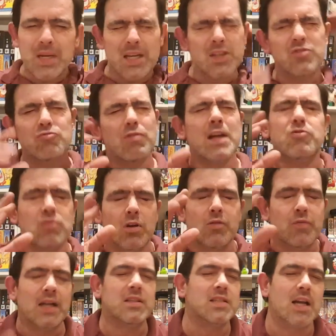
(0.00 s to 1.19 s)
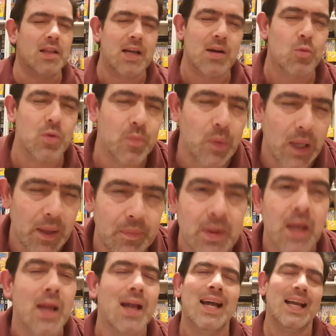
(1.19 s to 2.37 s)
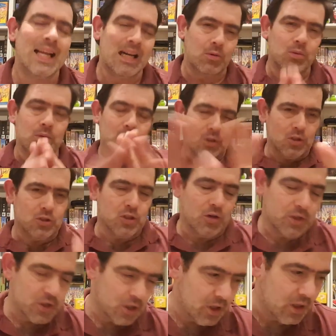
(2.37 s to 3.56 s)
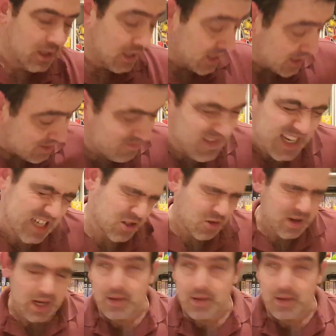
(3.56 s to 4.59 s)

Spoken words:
biggest retro fans out there wouldn't play them. Anyhow, long story short, it's